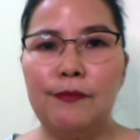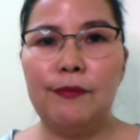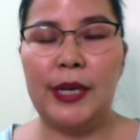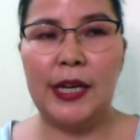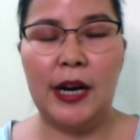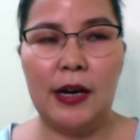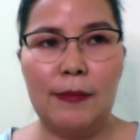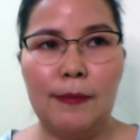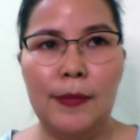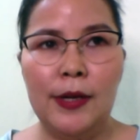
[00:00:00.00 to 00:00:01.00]

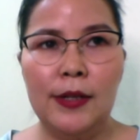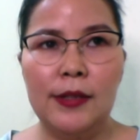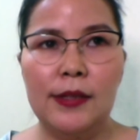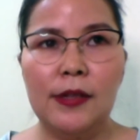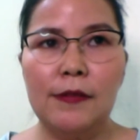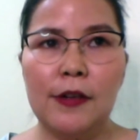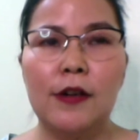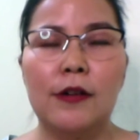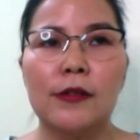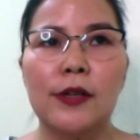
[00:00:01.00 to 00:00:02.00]
become
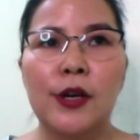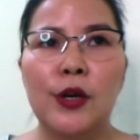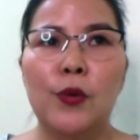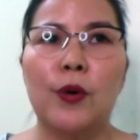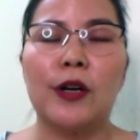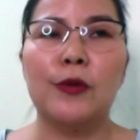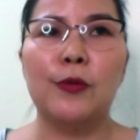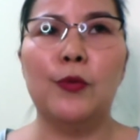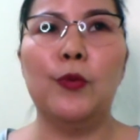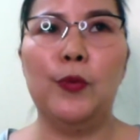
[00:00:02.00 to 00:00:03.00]
difficult
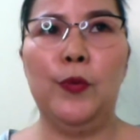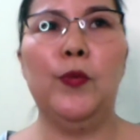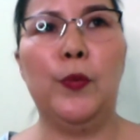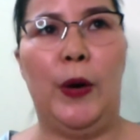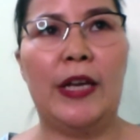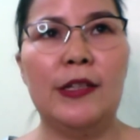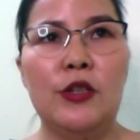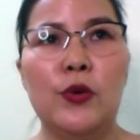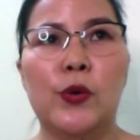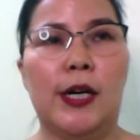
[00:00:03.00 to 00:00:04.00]
when
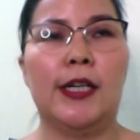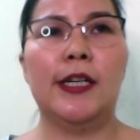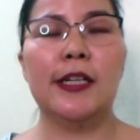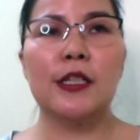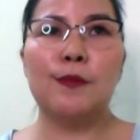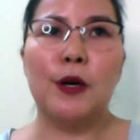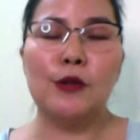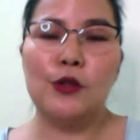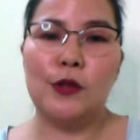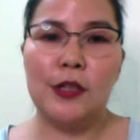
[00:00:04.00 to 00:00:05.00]
you are
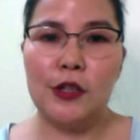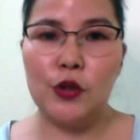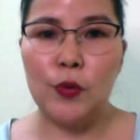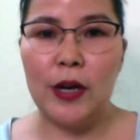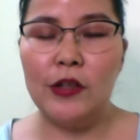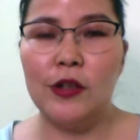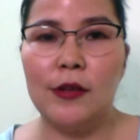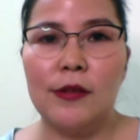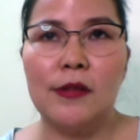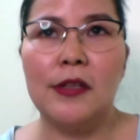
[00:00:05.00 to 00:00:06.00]
exposed to
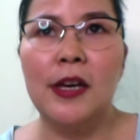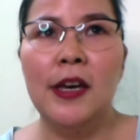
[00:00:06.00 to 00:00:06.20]
situations